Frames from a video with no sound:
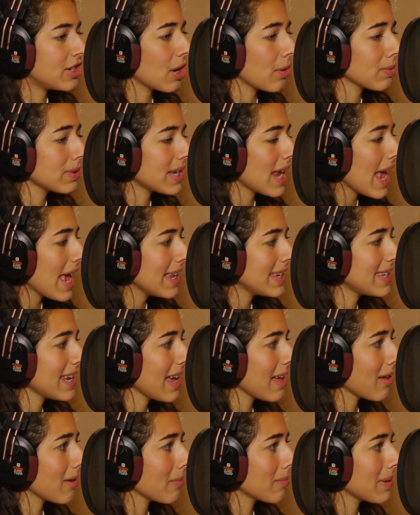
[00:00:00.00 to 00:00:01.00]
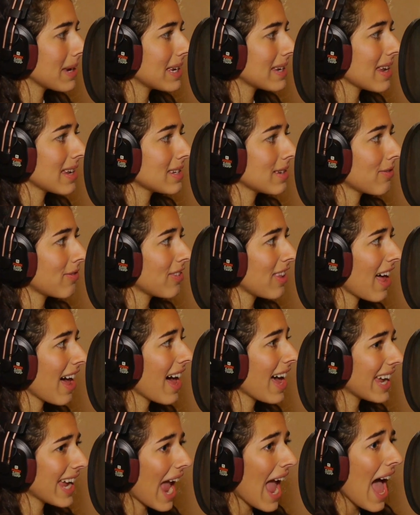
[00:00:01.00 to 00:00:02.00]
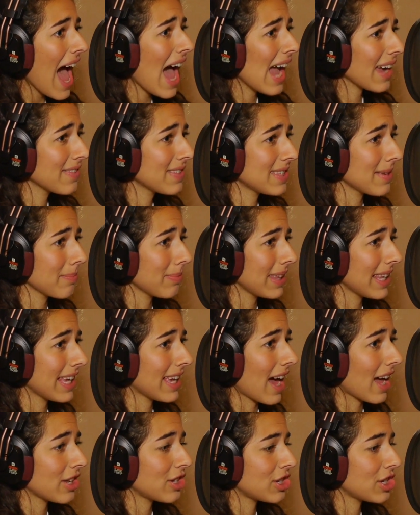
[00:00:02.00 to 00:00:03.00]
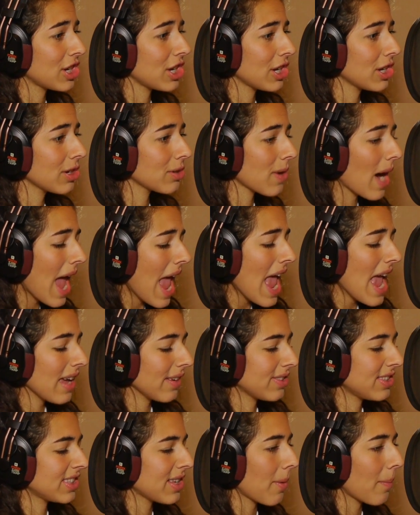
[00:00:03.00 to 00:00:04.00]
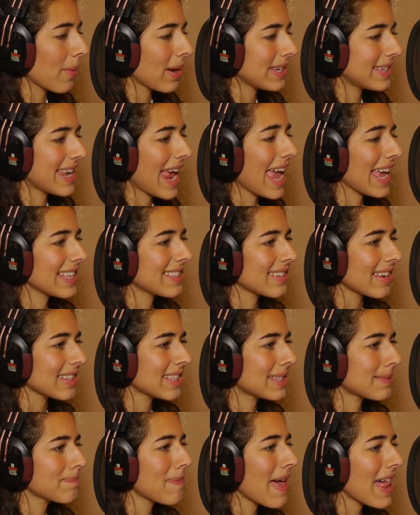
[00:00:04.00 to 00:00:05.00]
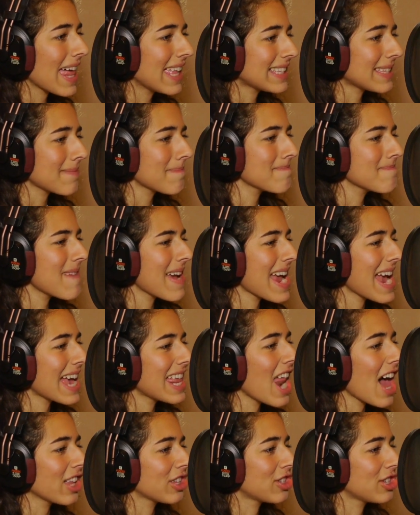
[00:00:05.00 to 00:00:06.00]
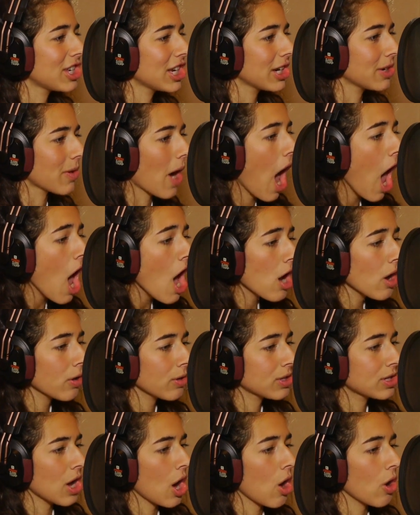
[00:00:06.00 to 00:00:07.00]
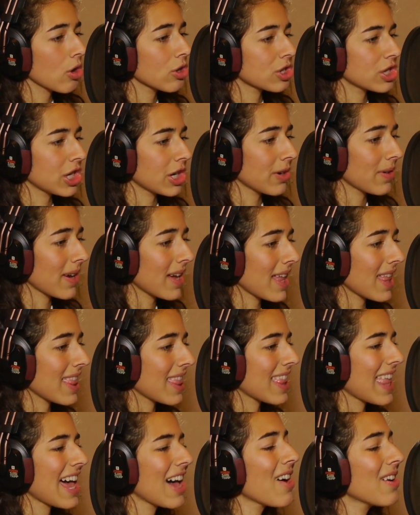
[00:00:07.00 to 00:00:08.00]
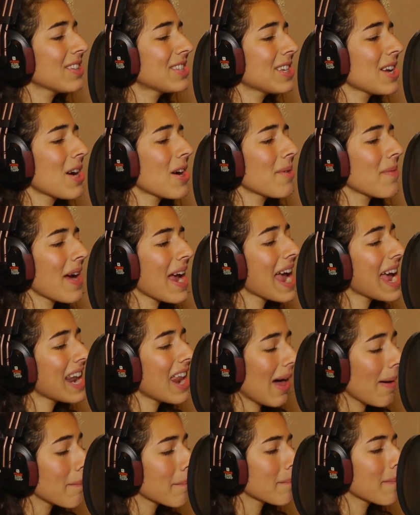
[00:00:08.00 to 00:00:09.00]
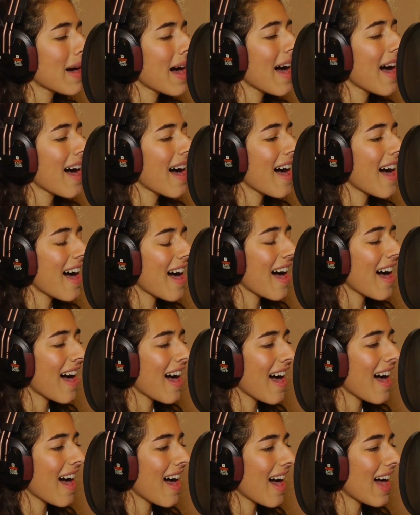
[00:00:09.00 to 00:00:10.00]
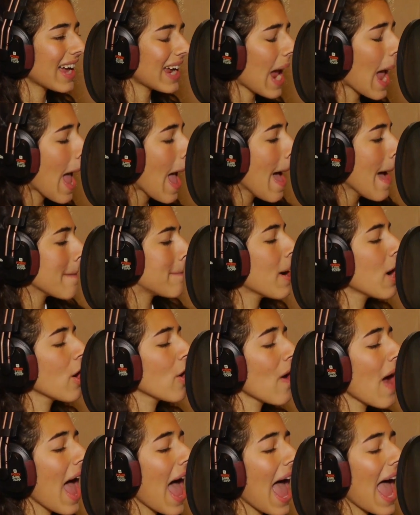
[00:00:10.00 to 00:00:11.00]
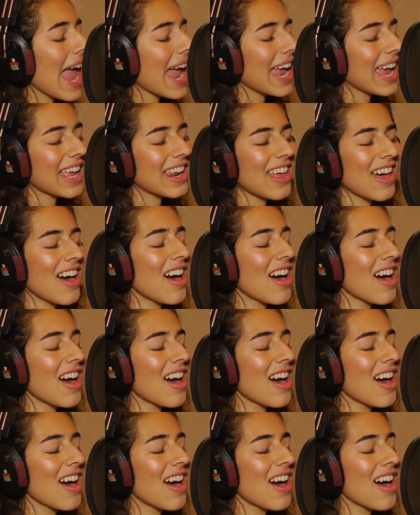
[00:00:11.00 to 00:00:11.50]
Don't tell me not to fly, I've simply got to. If someone takes a spin, it's me and not you. Who told you're allowed to rain on my parade?